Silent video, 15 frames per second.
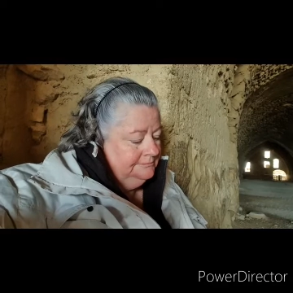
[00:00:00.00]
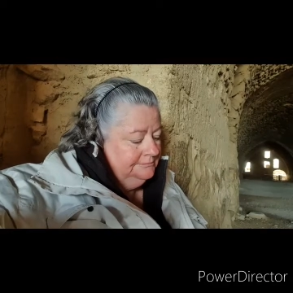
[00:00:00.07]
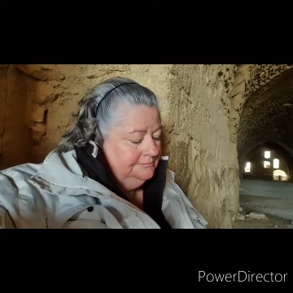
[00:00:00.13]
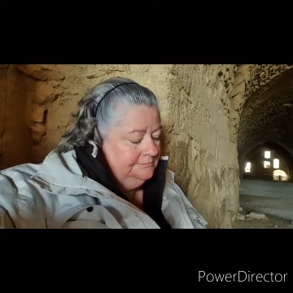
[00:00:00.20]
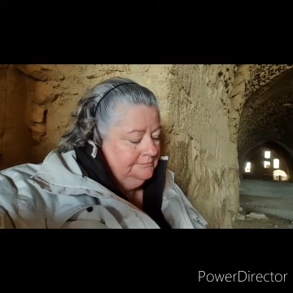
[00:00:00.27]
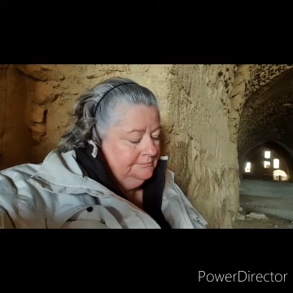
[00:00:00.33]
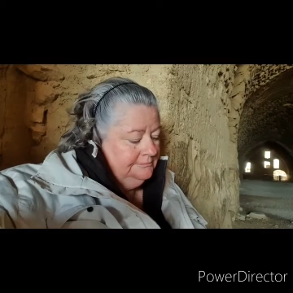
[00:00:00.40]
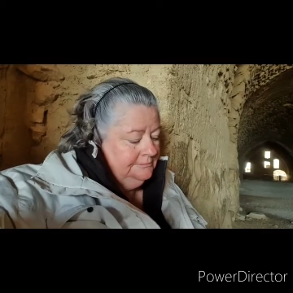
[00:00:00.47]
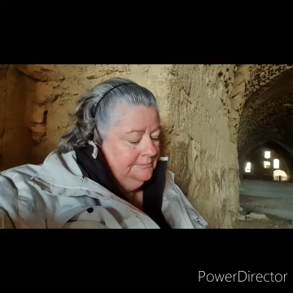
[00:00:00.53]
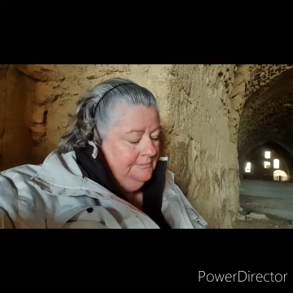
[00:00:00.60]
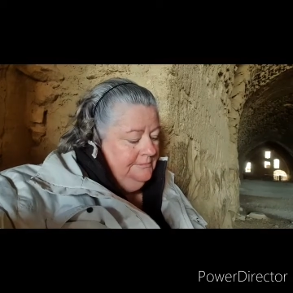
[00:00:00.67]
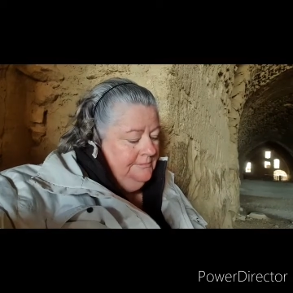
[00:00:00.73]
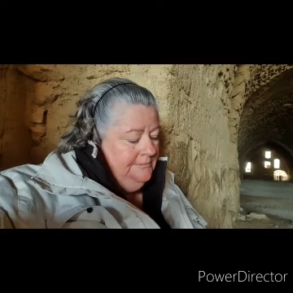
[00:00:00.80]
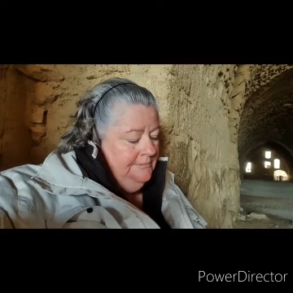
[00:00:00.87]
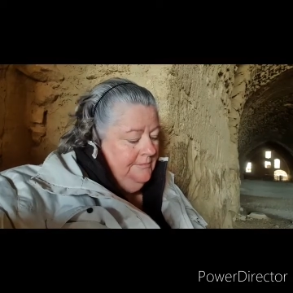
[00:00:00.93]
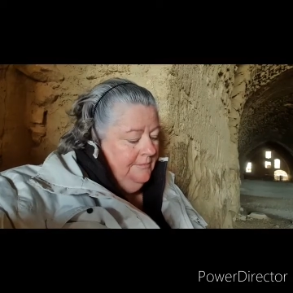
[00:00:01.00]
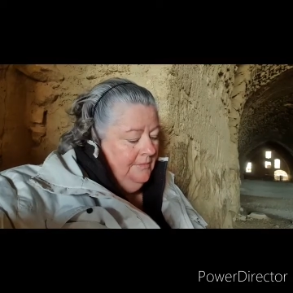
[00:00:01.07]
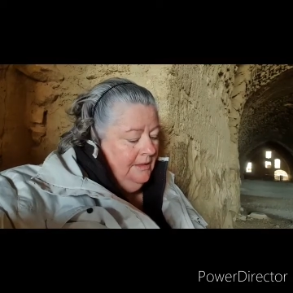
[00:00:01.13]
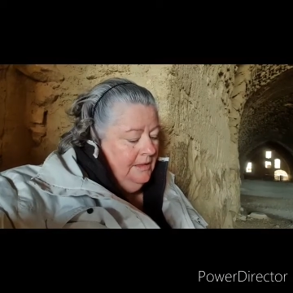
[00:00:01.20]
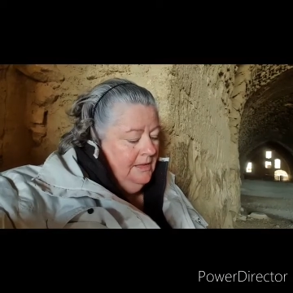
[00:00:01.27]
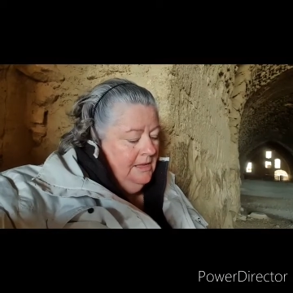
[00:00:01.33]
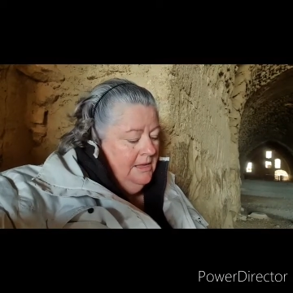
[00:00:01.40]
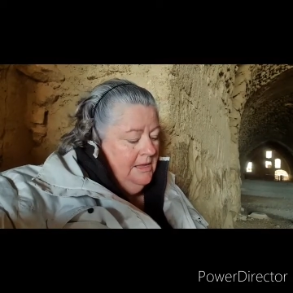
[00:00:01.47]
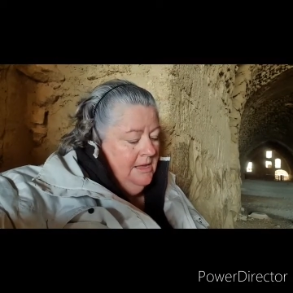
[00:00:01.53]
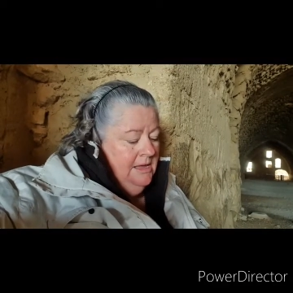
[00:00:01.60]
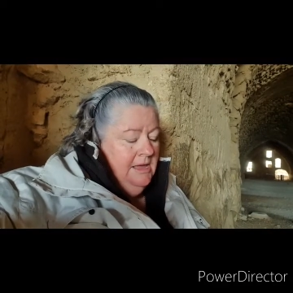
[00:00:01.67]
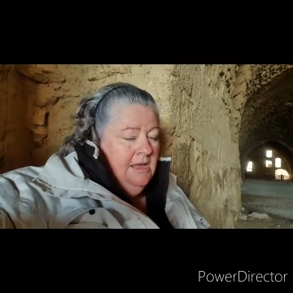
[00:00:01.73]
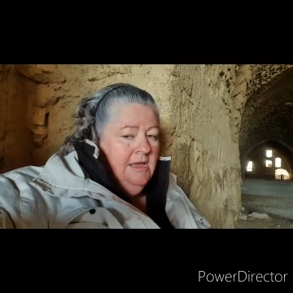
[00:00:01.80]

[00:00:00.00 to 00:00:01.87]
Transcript: No one is speaking in this clip.